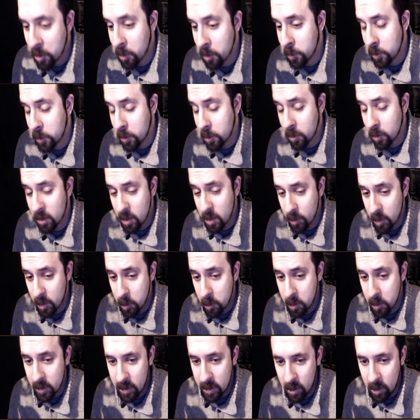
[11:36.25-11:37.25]
I'm sure some people
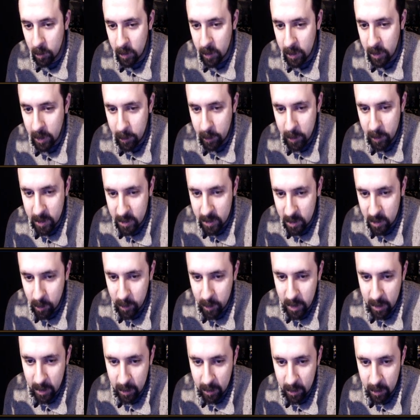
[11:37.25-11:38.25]
will tell me I missed
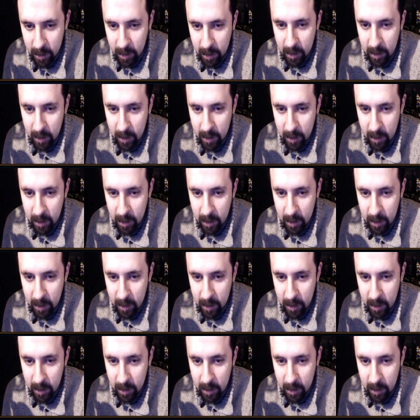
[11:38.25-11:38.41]
something,